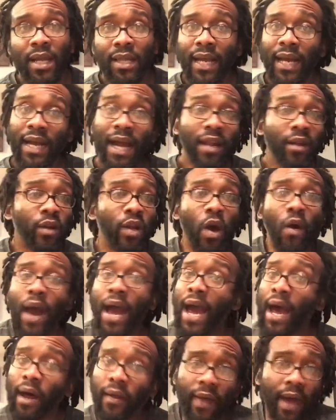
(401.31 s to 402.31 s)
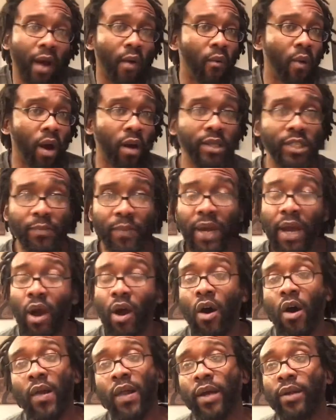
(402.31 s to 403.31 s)
Like, I don't know how that works, man.
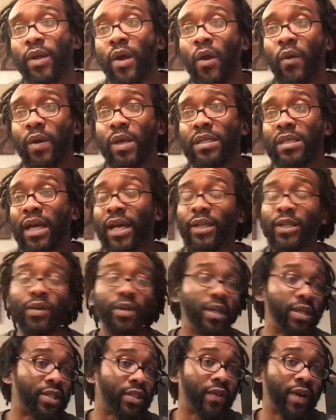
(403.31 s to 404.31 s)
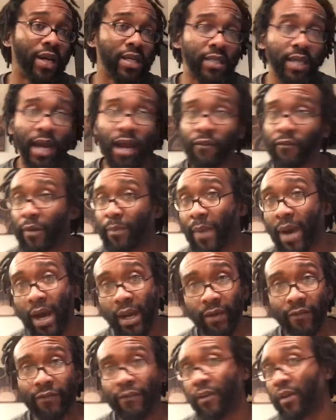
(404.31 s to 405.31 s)
All I know is, like, you disgraced
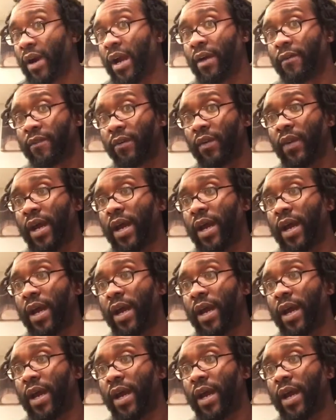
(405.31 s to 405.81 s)
everybody forever.